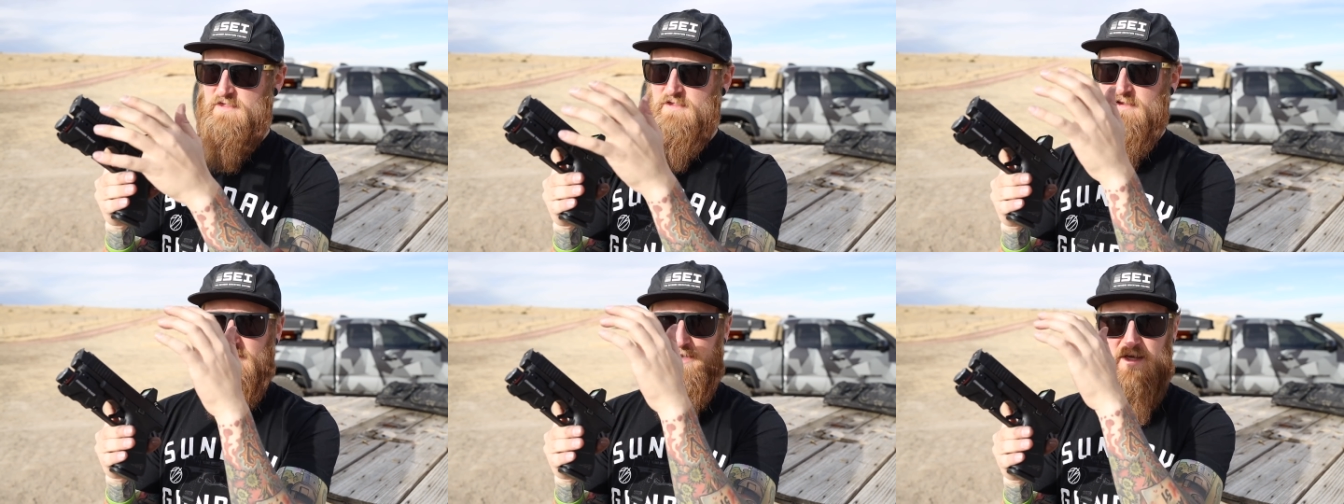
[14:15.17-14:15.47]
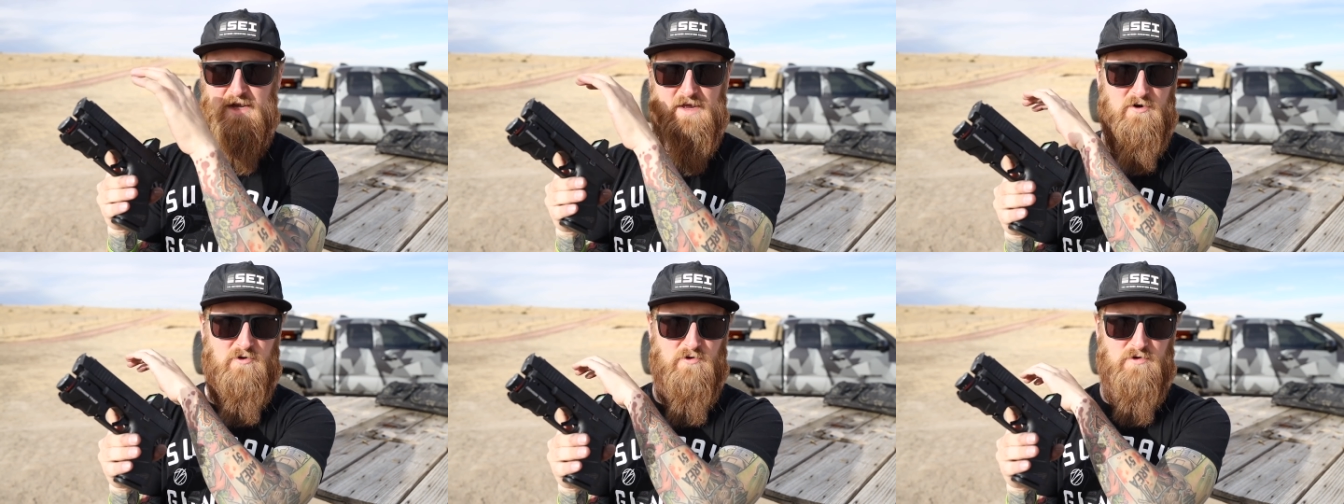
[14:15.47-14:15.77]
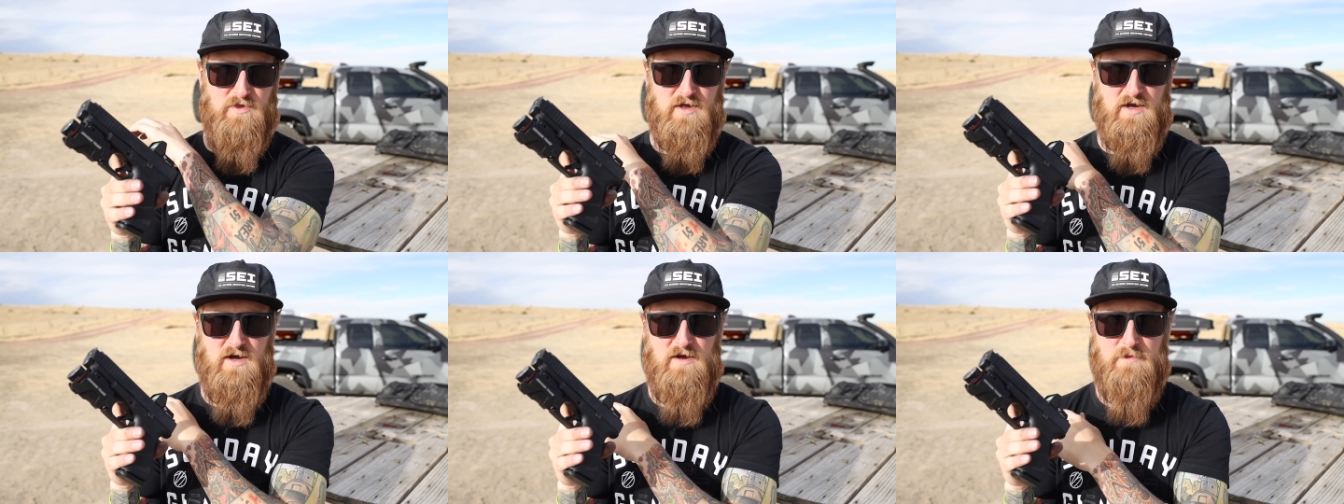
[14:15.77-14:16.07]
the light,
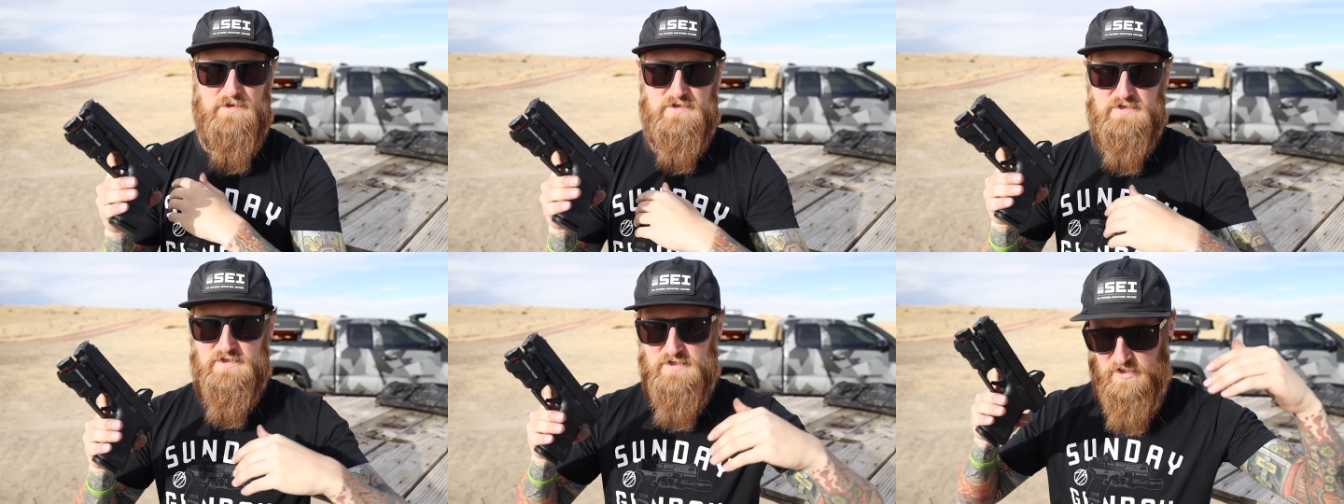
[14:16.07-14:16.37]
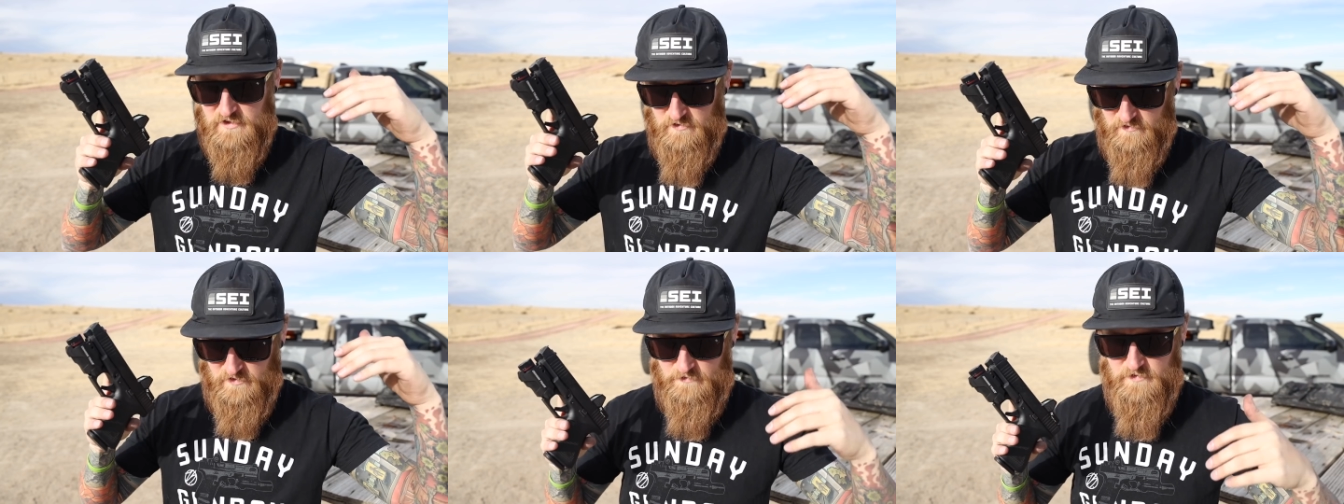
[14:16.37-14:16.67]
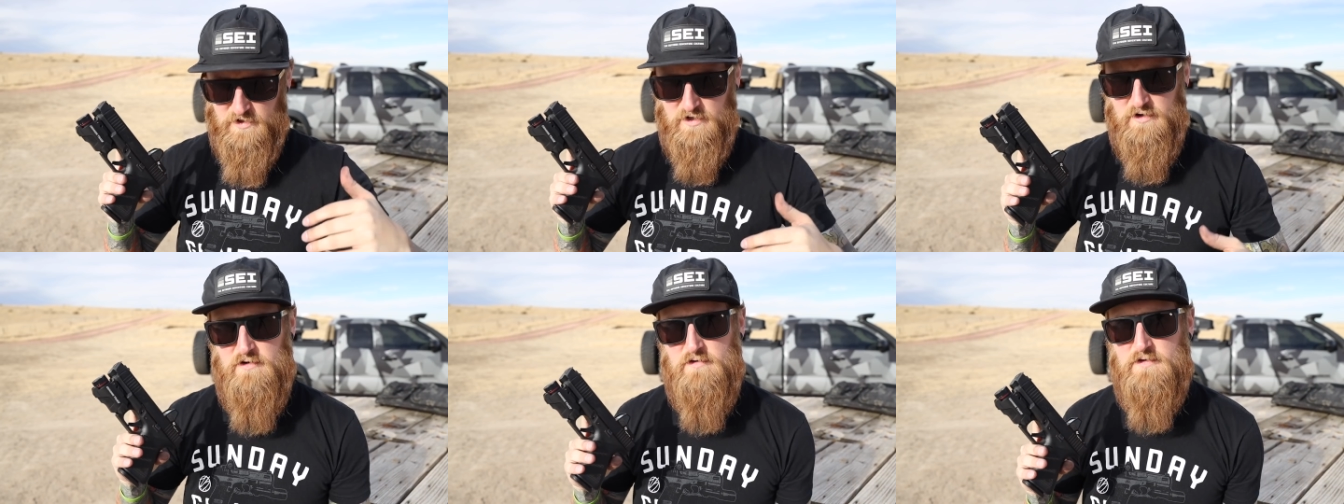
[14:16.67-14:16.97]
or the compensator, let
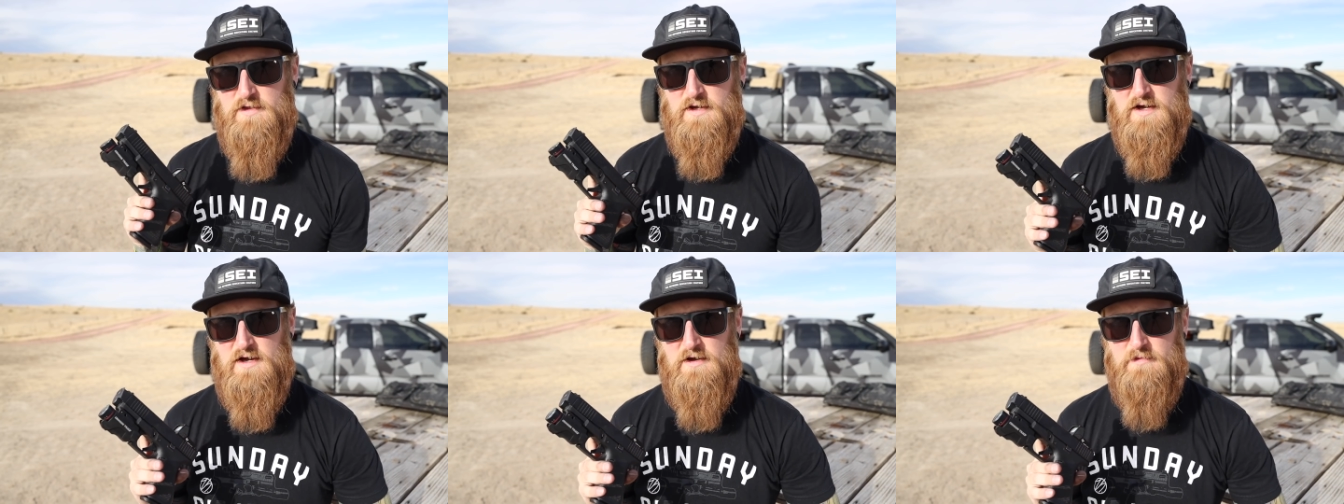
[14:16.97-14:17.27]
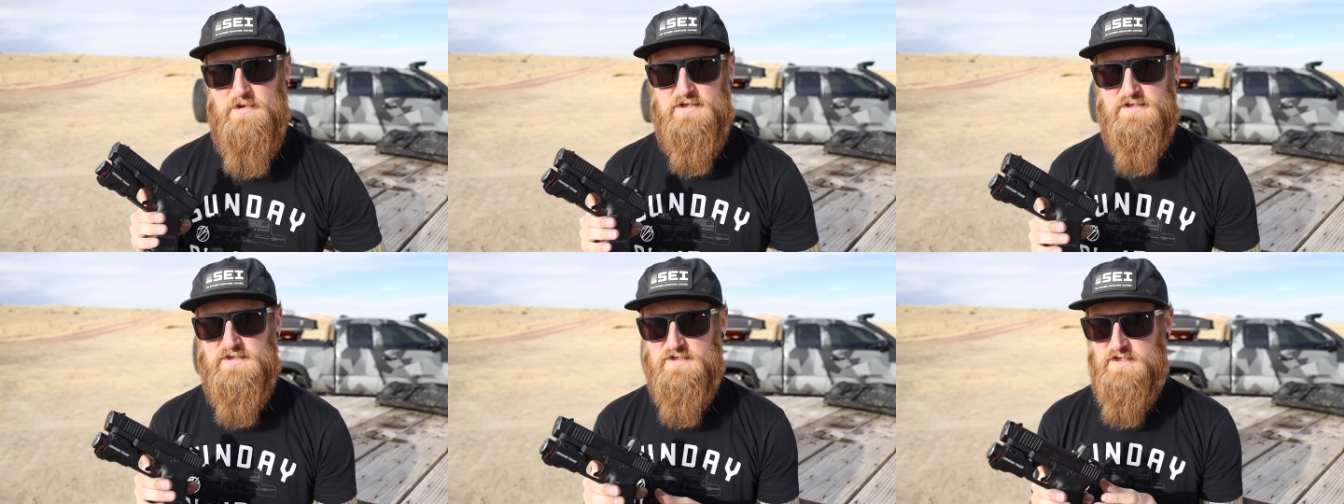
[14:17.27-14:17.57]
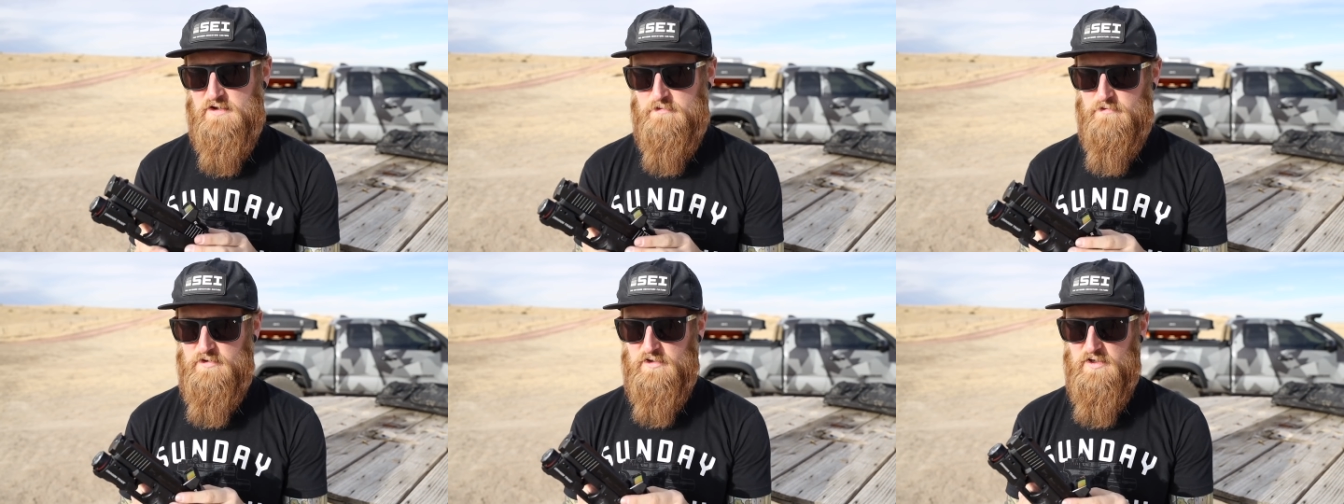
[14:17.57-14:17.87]
me know in the comments
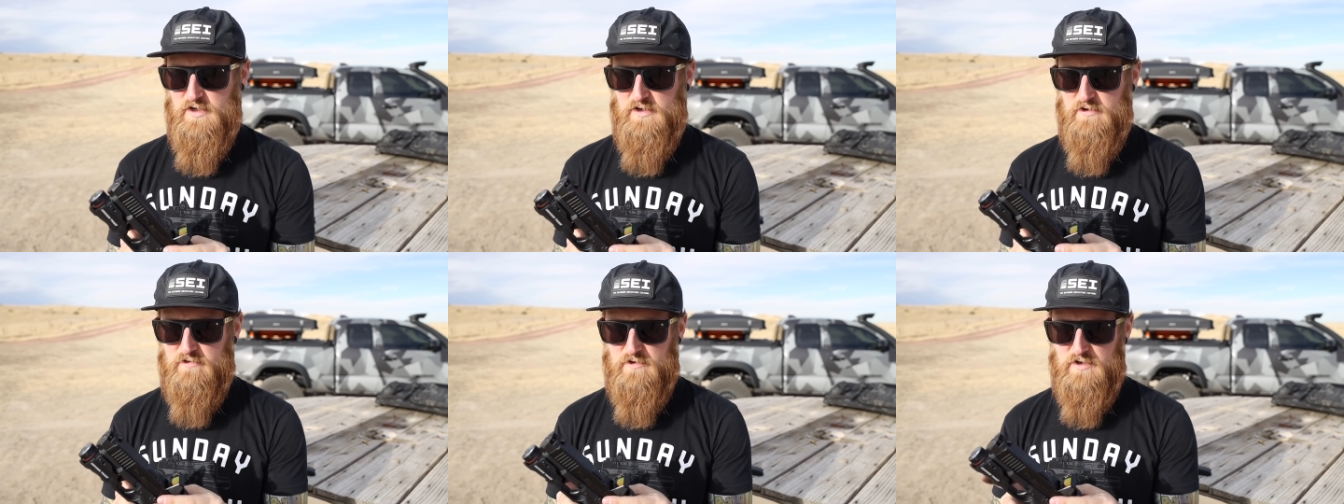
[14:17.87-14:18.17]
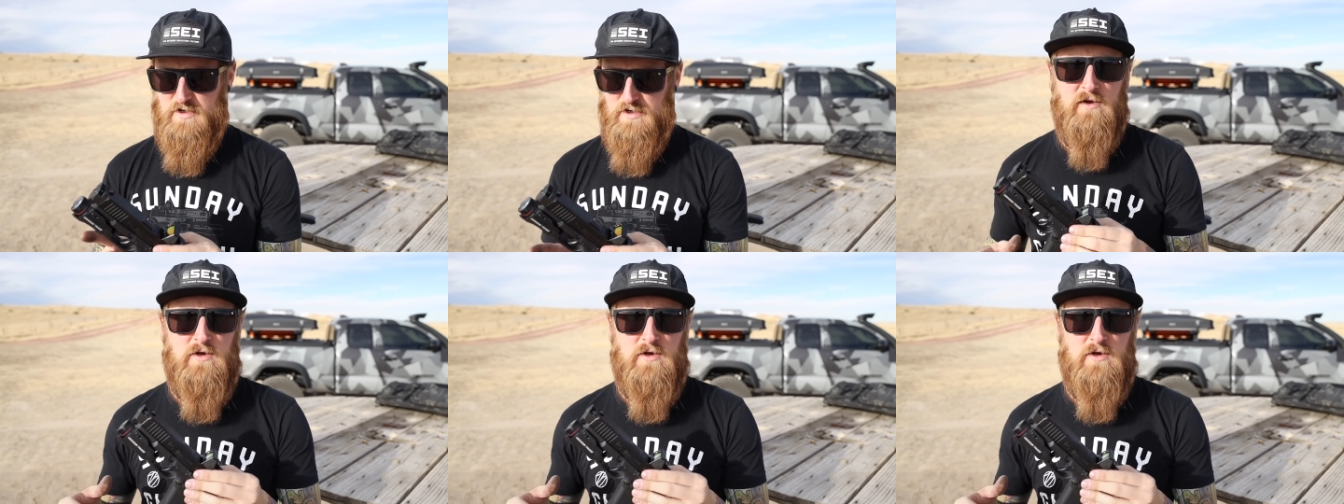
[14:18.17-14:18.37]
down below.